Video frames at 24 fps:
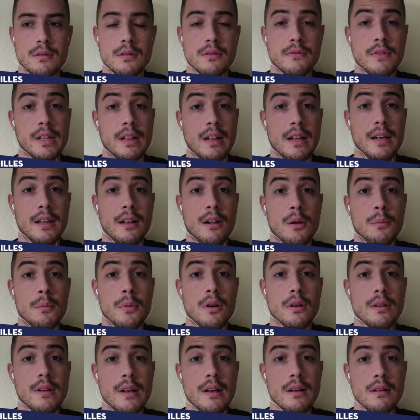Svetlana
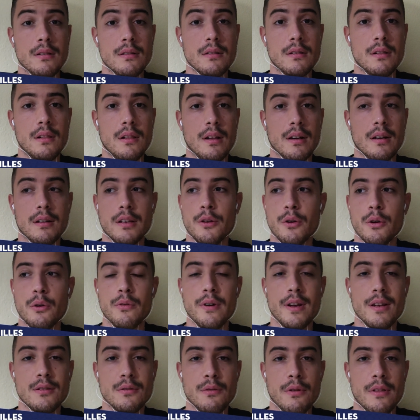Loboda, like
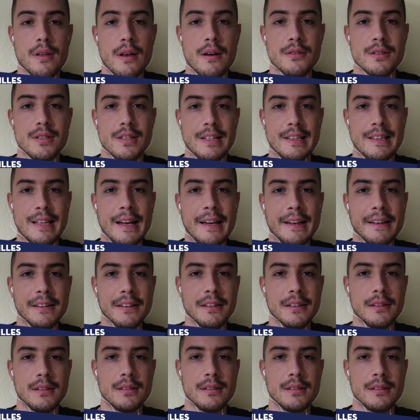Ukraine 2009.